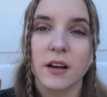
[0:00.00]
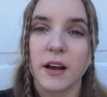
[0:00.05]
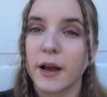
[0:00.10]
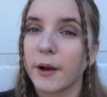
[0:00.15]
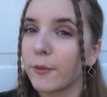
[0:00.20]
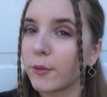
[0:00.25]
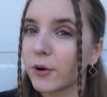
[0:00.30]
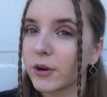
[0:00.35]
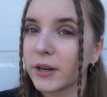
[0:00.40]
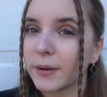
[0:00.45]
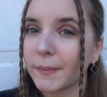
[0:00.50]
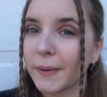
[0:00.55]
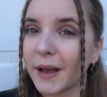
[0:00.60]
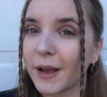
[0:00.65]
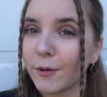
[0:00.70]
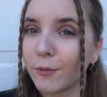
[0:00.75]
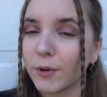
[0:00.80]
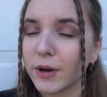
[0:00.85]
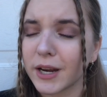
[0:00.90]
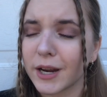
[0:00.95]
I wore it in
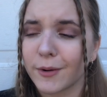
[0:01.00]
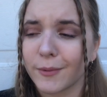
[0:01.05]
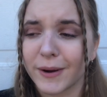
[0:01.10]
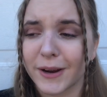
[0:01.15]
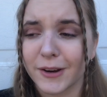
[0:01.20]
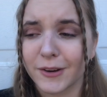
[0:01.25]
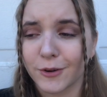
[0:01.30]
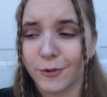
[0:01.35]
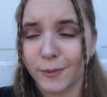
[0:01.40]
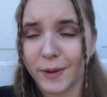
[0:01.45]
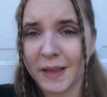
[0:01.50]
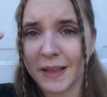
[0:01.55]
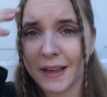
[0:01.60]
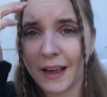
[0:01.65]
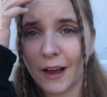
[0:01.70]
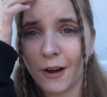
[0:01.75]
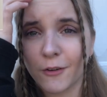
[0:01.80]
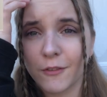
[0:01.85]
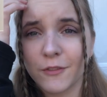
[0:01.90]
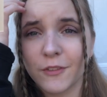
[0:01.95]
my What I Wear in a Week
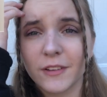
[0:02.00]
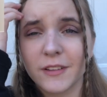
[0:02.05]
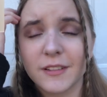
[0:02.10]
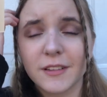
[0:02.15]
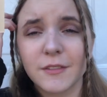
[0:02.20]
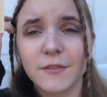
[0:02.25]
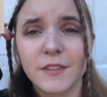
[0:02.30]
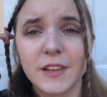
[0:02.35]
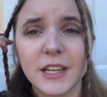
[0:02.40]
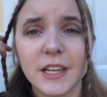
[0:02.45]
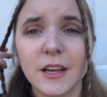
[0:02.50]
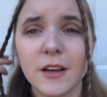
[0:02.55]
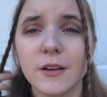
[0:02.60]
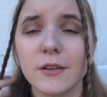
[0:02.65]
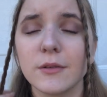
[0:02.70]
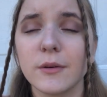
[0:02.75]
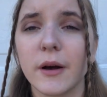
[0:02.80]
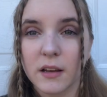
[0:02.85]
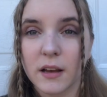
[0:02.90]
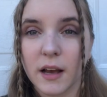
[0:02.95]
outfits
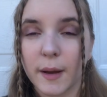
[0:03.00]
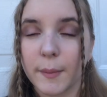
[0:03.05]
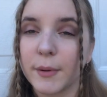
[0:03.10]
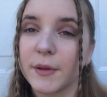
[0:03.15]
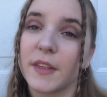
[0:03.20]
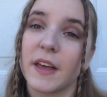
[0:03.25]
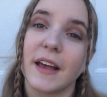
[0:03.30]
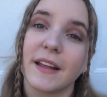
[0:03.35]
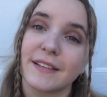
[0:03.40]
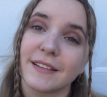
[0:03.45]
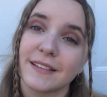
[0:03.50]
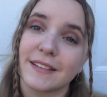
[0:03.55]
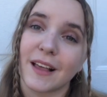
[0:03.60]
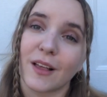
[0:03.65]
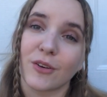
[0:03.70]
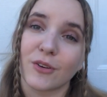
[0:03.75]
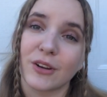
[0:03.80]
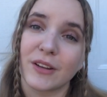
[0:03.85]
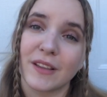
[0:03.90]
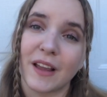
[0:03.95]
video. I put the Etsy
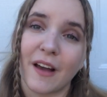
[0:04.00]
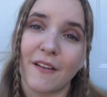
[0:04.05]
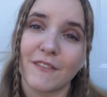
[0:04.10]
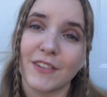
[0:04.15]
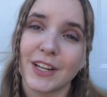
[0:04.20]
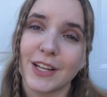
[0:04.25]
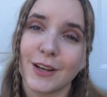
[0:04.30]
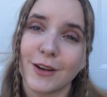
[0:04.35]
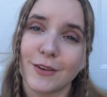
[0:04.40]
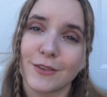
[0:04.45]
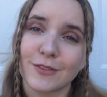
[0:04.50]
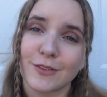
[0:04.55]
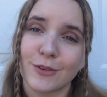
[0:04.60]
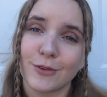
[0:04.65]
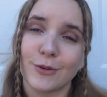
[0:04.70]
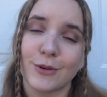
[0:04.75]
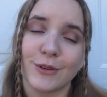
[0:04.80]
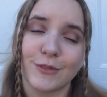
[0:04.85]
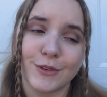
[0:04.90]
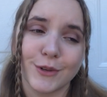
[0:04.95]
seller in that video, so
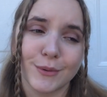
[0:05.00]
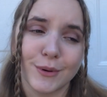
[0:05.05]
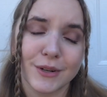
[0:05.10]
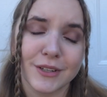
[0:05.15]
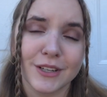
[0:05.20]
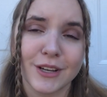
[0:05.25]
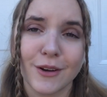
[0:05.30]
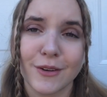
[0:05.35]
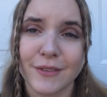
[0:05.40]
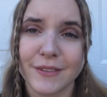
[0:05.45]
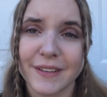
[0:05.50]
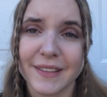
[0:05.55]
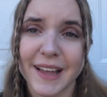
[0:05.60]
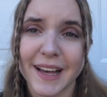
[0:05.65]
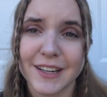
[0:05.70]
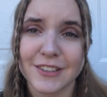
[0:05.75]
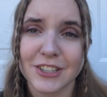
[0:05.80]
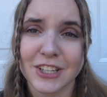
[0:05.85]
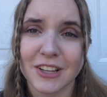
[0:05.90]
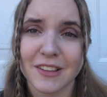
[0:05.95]
if you want to go see
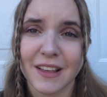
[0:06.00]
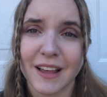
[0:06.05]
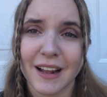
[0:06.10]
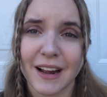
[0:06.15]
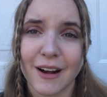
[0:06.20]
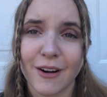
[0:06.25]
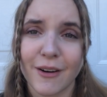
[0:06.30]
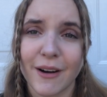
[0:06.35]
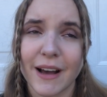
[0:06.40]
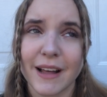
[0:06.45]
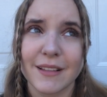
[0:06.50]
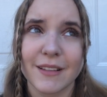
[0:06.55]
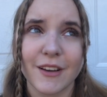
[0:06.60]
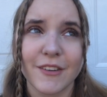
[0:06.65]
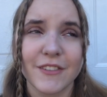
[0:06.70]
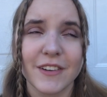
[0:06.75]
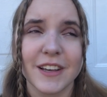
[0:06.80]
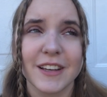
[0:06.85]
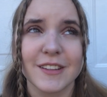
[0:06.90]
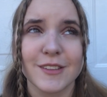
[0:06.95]
that, check that out. I
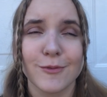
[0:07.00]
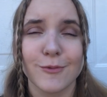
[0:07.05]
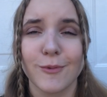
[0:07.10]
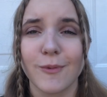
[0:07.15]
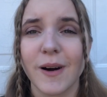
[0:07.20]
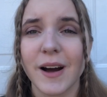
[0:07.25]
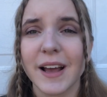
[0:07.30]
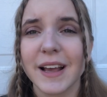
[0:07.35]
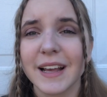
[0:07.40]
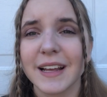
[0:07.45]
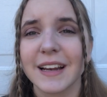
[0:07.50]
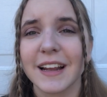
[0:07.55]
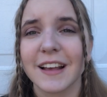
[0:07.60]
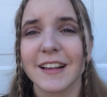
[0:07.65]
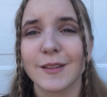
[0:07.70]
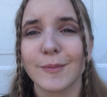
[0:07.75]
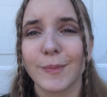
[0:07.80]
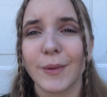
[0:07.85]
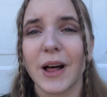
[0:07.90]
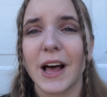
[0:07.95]
love it. It's white and it
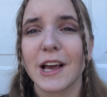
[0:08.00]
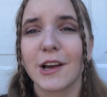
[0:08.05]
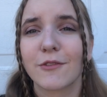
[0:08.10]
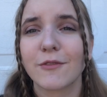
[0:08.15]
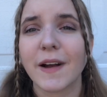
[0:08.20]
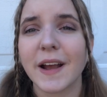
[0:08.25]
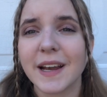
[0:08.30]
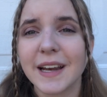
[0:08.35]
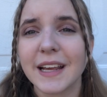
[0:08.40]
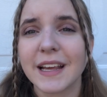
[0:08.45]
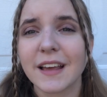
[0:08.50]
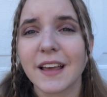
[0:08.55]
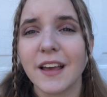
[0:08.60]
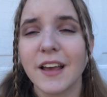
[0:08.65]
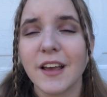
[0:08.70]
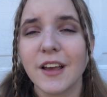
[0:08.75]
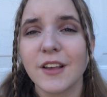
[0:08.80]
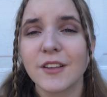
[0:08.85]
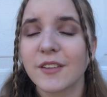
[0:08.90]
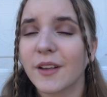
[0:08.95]
has black writing,
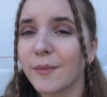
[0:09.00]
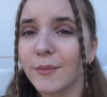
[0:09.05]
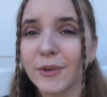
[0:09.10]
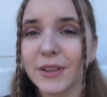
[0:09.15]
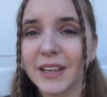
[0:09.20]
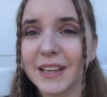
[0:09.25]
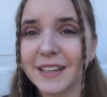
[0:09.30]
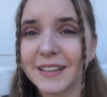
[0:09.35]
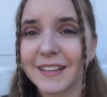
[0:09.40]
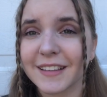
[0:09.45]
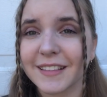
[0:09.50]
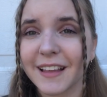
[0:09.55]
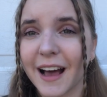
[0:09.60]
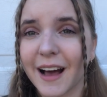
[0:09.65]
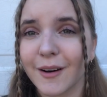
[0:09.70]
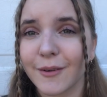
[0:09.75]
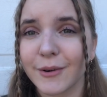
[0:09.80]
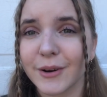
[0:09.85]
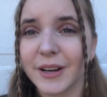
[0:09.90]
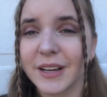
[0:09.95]
so I'm really into
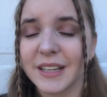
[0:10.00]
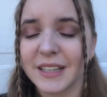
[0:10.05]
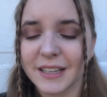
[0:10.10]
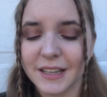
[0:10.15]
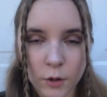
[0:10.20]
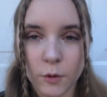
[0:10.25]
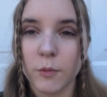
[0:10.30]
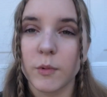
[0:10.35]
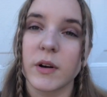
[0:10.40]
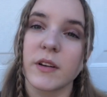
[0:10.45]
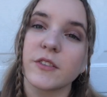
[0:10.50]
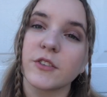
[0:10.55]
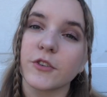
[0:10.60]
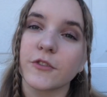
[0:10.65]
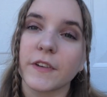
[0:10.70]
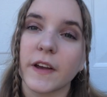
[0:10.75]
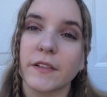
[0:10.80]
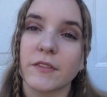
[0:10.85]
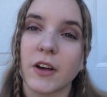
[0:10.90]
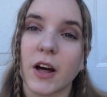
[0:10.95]
that one. What is your
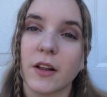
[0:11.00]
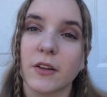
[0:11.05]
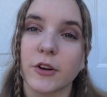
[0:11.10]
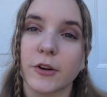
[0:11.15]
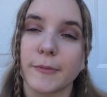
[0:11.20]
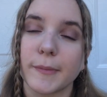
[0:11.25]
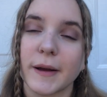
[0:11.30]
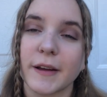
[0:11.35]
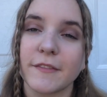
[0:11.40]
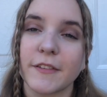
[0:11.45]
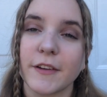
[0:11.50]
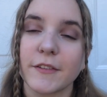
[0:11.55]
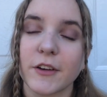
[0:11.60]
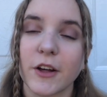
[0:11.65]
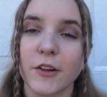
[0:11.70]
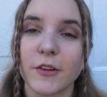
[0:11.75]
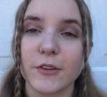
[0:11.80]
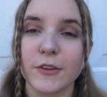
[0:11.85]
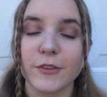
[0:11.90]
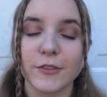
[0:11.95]
fave color? My fave
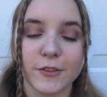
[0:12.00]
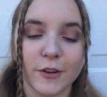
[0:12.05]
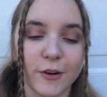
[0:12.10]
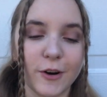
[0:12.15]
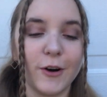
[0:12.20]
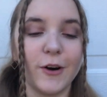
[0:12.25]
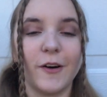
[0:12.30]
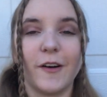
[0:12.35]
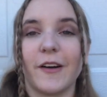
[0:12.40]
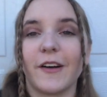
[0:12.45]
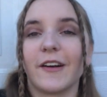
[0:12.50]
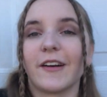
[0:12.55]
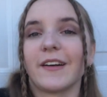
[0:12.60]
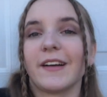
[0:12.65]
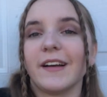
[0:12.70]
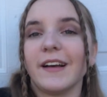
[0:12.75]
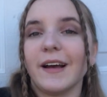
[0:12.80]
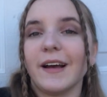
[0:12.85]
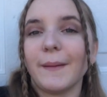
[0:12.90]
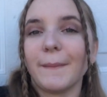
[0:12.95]
colors are
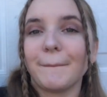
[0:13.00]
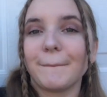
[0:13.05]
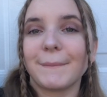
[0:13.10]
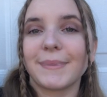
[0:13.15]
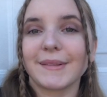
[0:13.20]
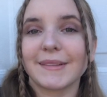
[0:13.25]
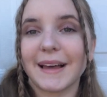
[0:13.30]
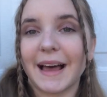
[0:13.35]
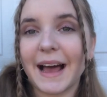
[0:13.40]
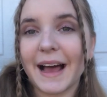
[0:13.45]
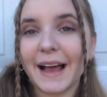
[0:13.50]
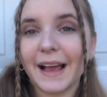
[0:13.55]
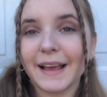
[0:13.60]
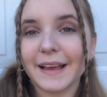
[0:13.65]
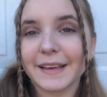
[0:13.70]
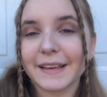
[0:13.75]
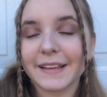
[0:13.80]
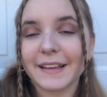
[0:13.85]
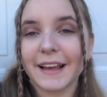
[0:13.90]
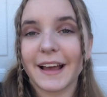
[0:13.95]

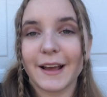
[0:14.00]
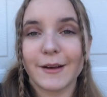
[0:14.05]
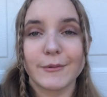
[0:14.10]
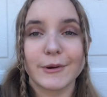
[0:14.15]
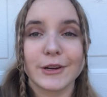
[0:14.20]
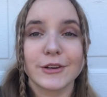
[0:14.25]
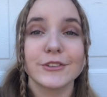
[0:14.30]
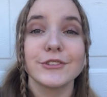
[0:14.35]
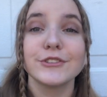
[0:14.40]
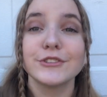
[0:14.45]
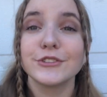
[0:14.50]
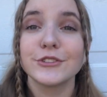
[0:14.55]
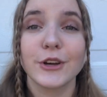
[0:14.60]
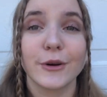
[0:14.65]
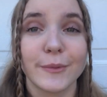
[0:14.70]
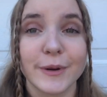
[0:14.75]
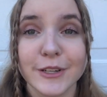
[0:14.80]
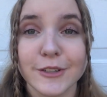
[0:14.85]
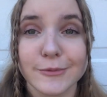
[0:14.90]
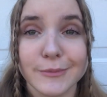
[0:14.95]
black. I wear
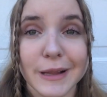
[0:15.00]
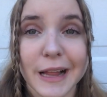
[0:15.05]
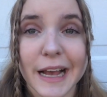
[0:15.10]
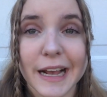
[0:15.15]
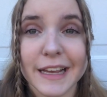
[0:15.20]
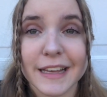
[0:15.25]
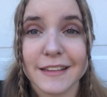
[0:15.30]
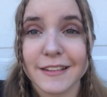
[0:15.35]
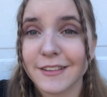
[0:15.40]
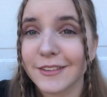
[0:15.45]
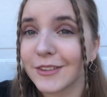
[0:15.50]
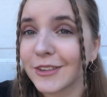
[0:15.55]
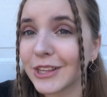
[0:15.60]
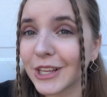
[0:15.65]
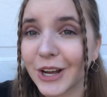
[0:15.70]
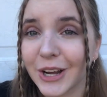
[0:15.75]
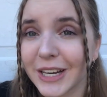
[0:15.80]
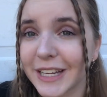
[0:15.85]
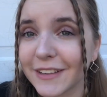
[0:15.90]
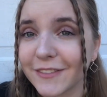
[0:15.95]
so much black, it's
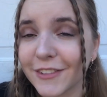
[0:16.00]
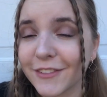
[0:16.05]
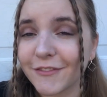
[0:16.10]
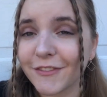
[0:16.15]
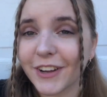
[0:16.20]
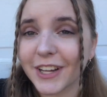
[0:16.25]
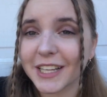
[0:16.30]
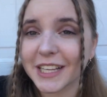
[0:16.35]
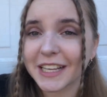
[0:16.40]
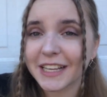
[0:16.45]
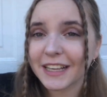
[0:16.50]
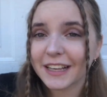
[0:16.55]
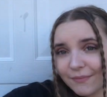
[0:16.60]
not even funny.